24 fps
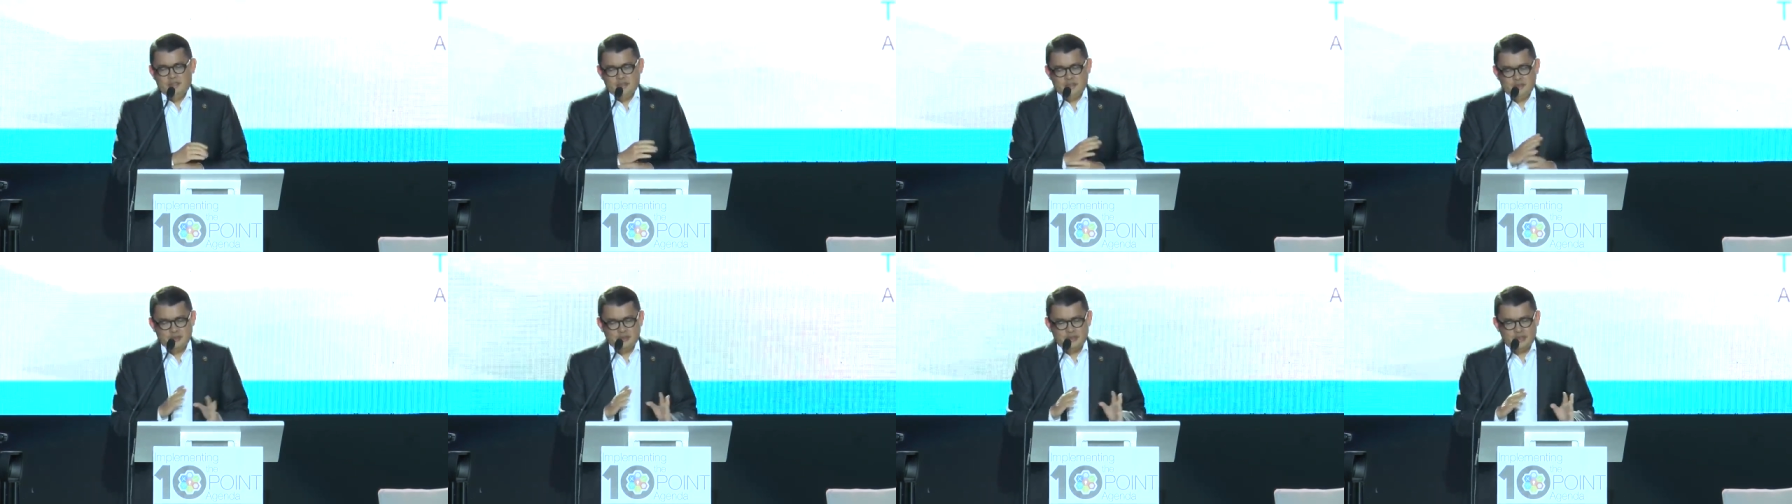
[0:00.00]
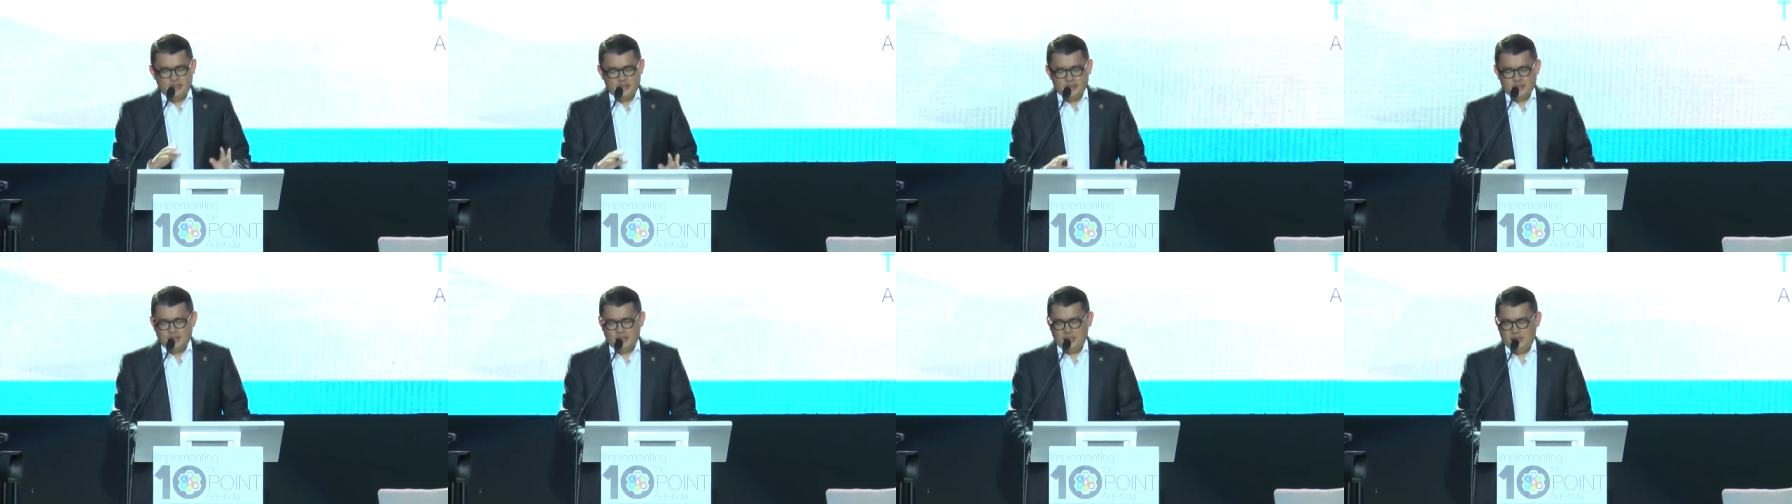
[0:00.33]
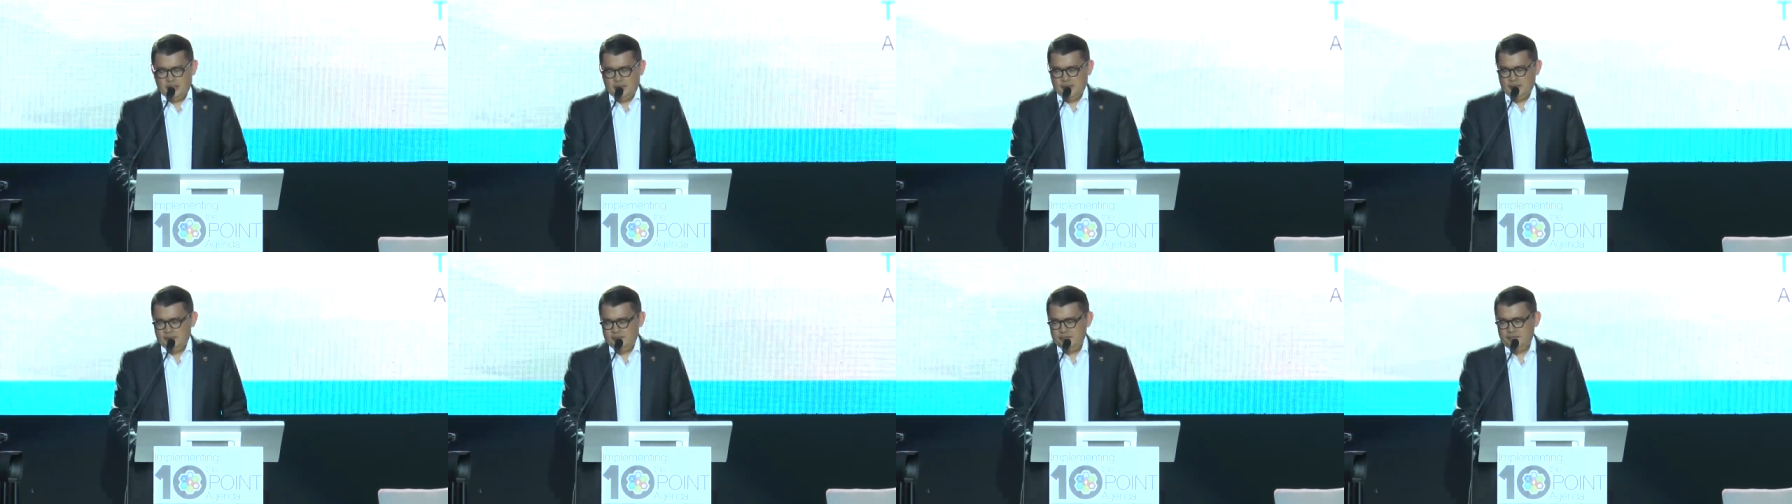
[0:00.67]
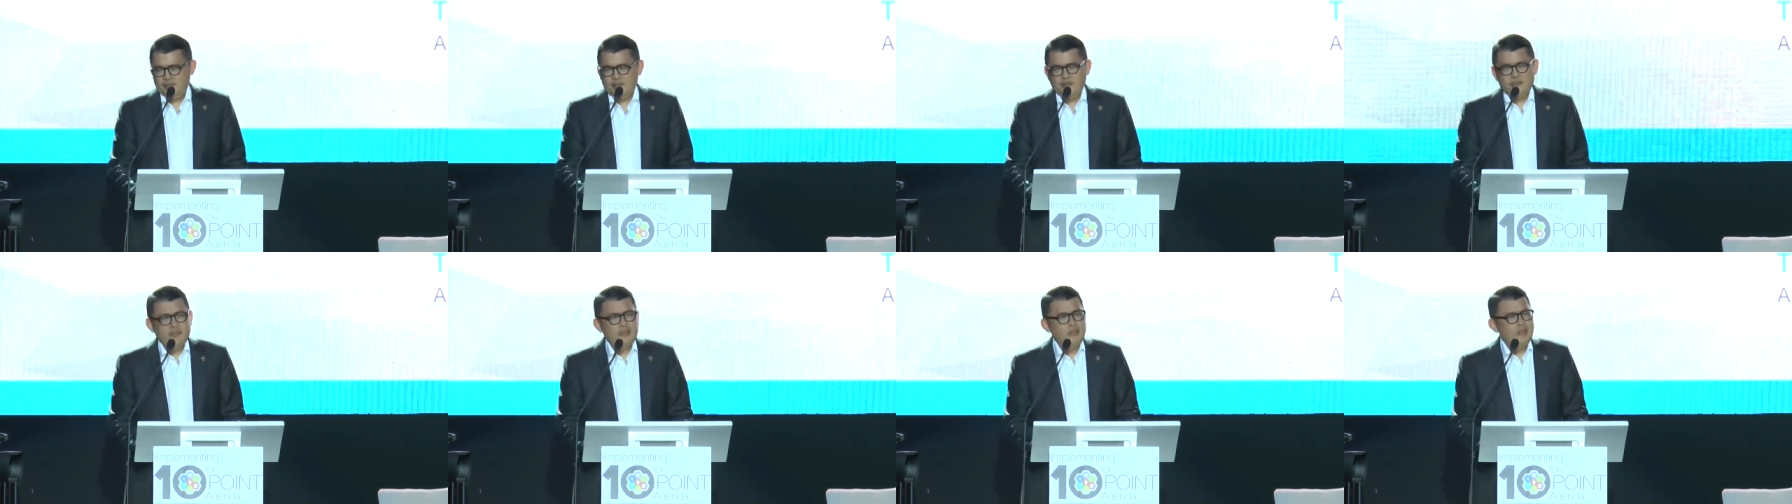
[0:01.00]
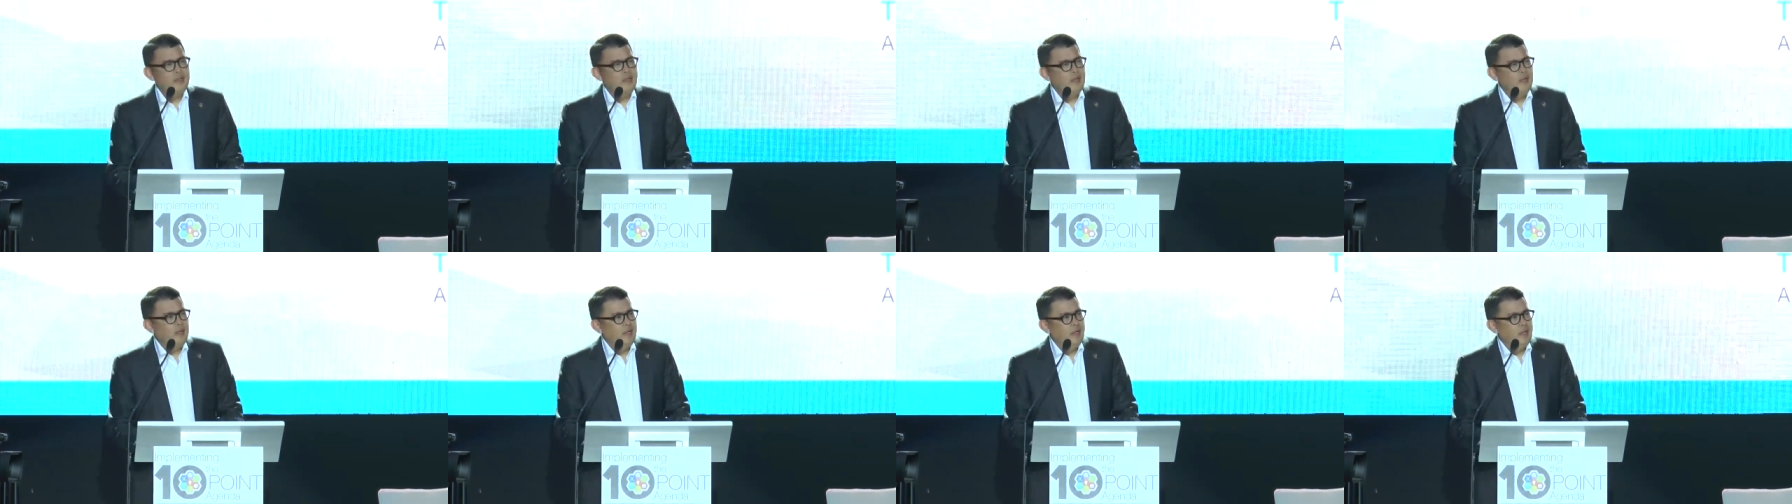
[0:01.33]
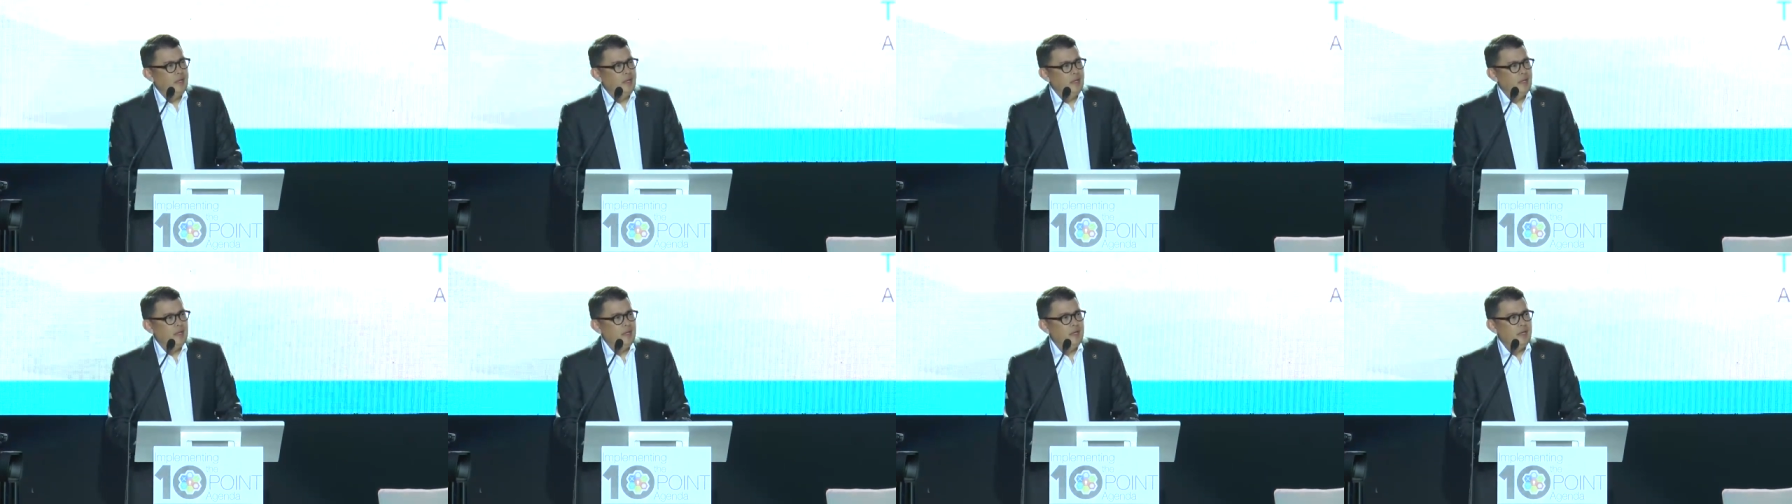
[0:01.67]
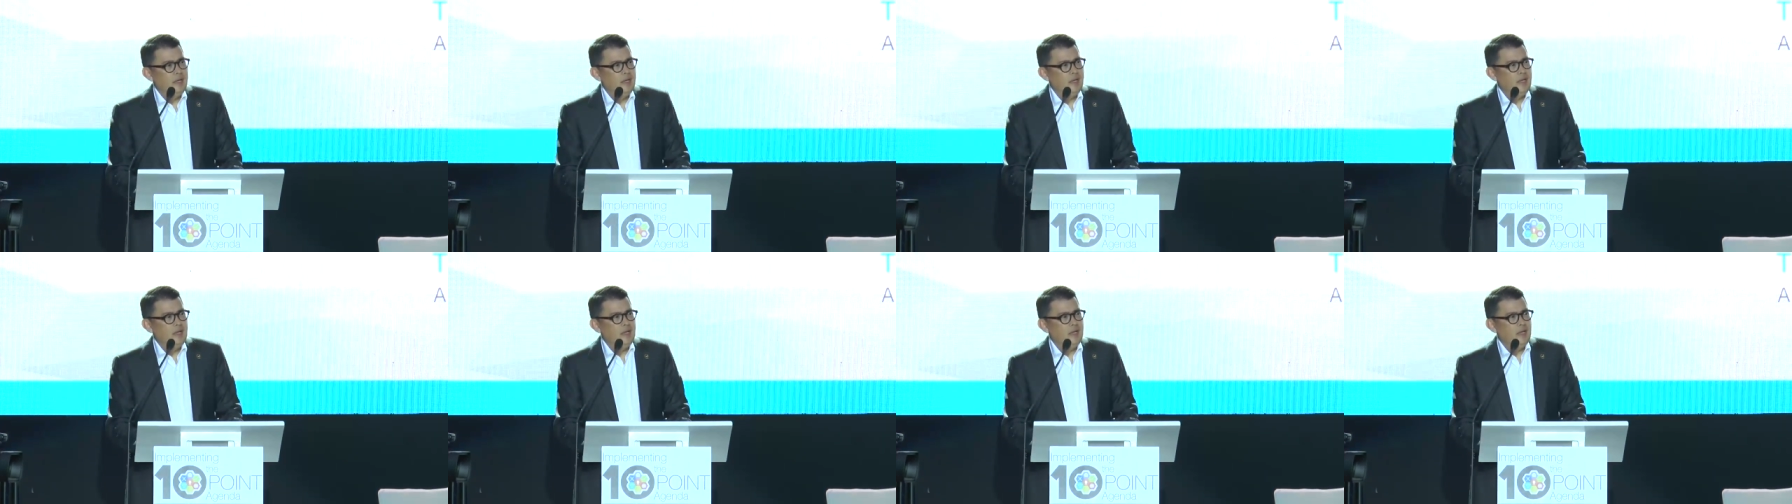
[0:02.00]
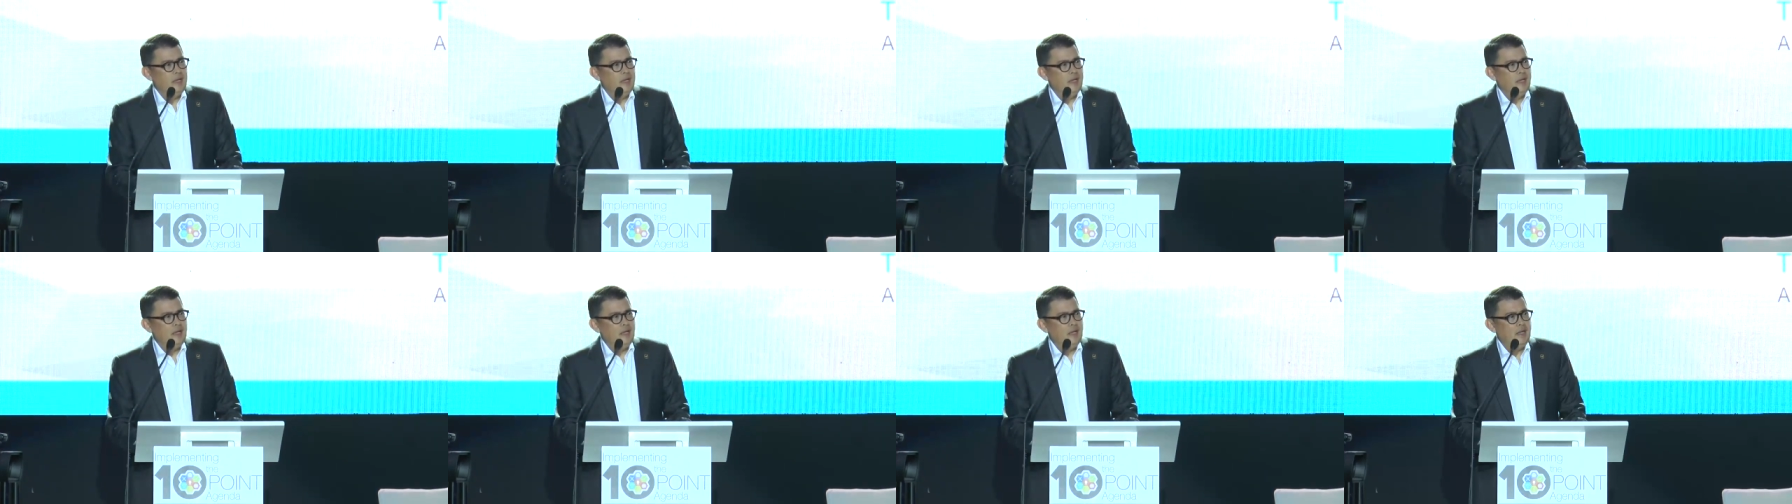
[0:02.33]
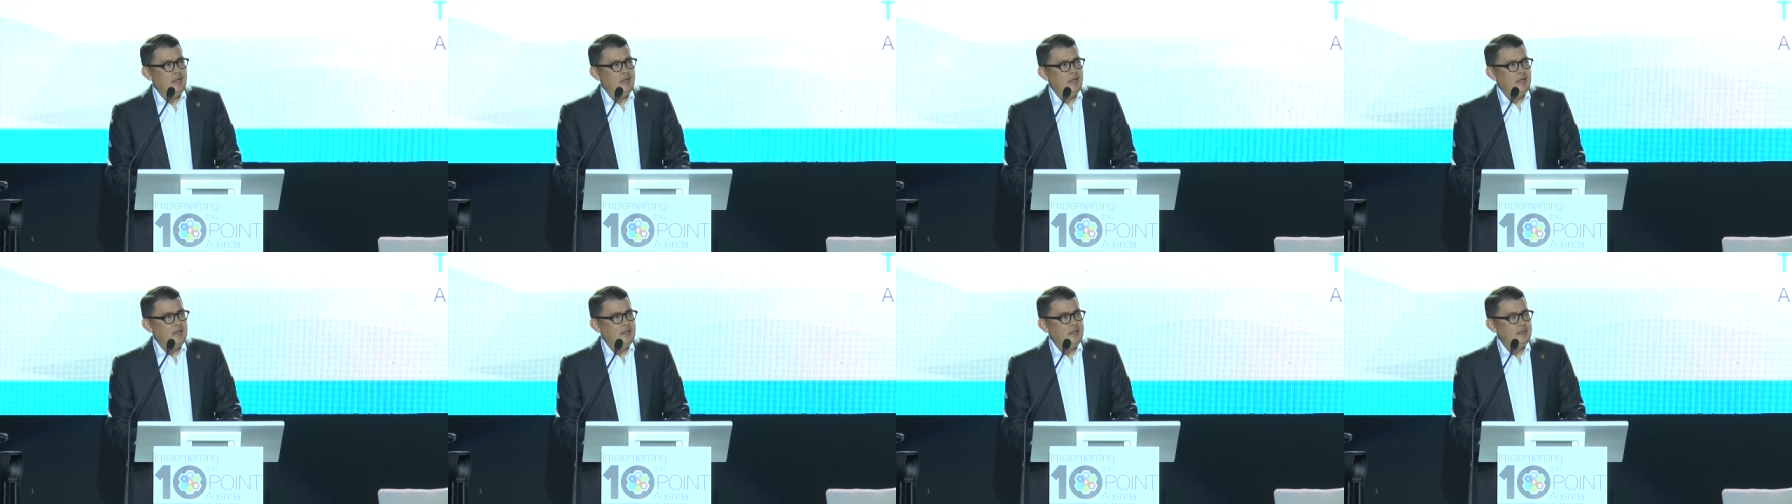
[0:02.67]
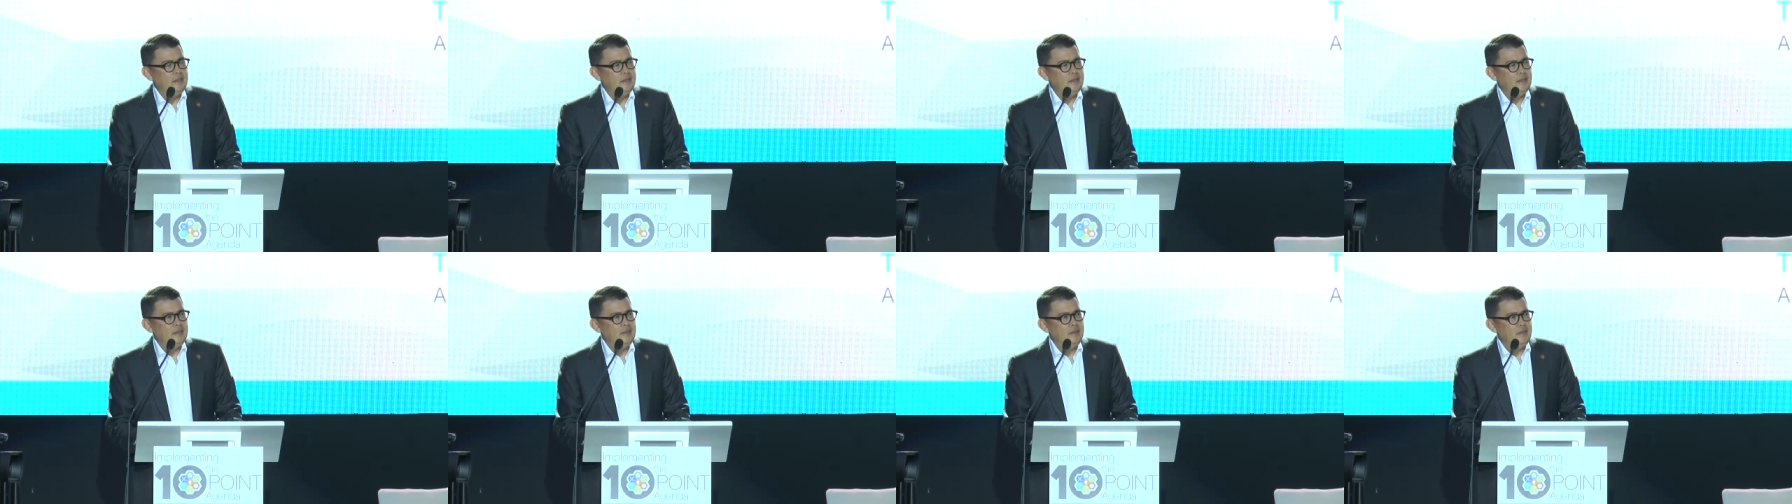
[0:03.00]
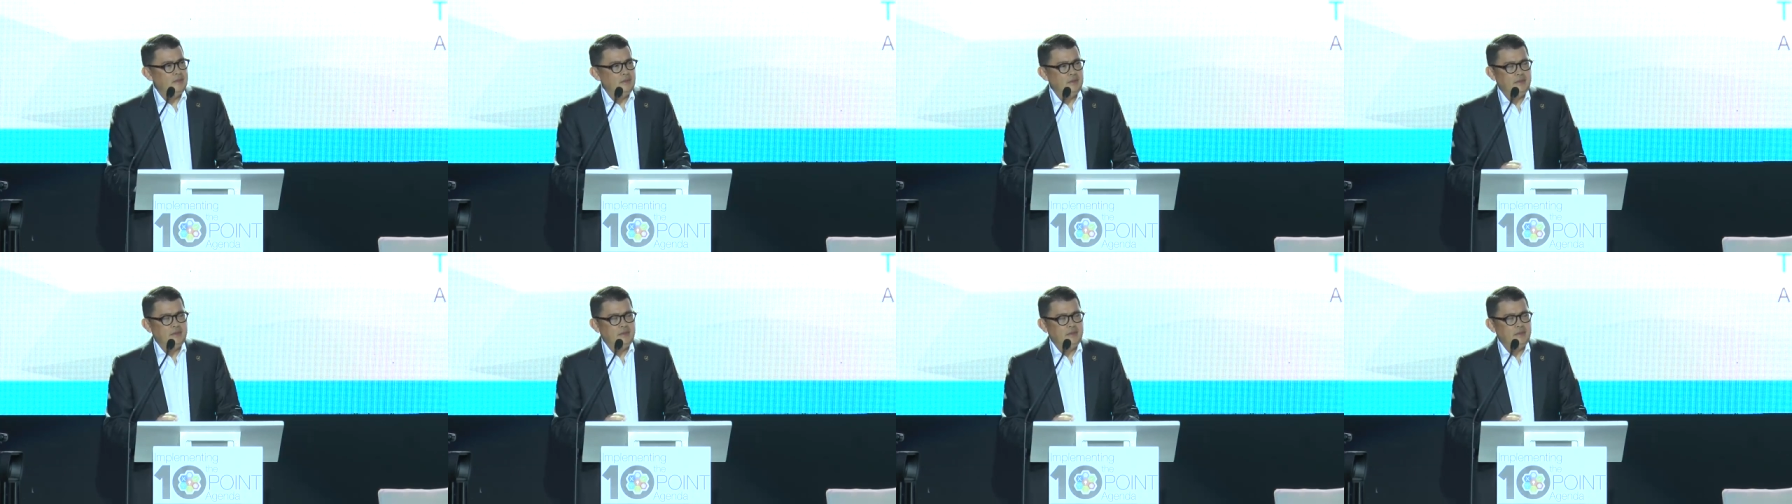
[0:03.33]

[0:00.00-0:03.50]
So seriously, I